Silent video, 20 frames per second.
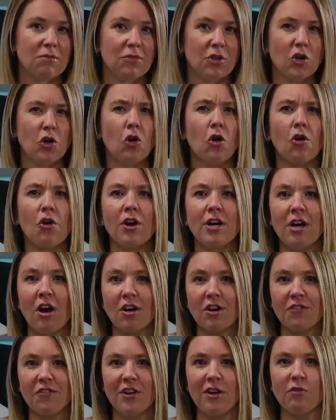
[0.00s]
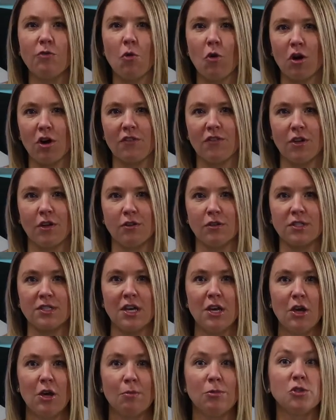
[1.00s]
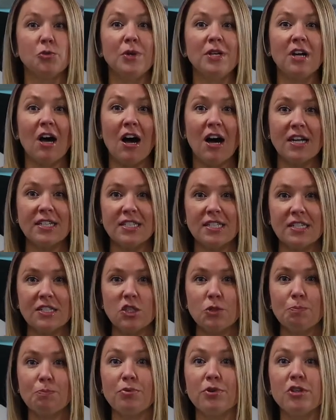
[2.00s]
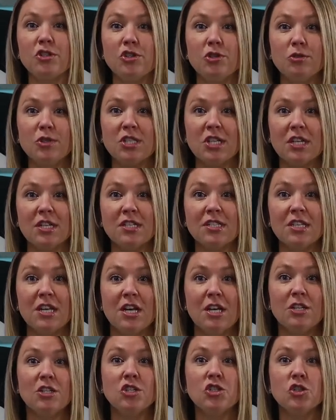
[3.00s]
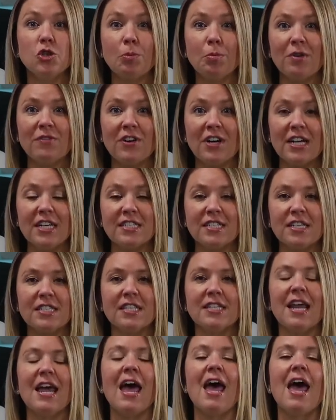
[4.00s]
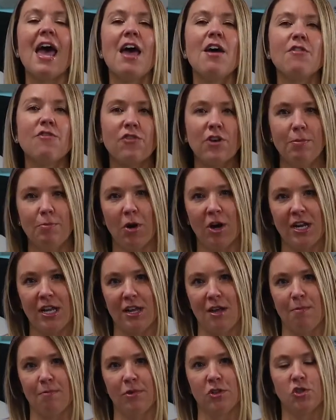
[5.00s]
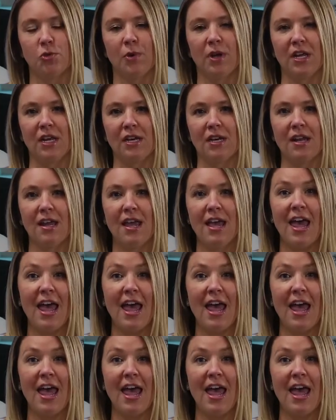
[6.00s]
the choreography of workflows between artists, producers, supervisors, and everybody in between,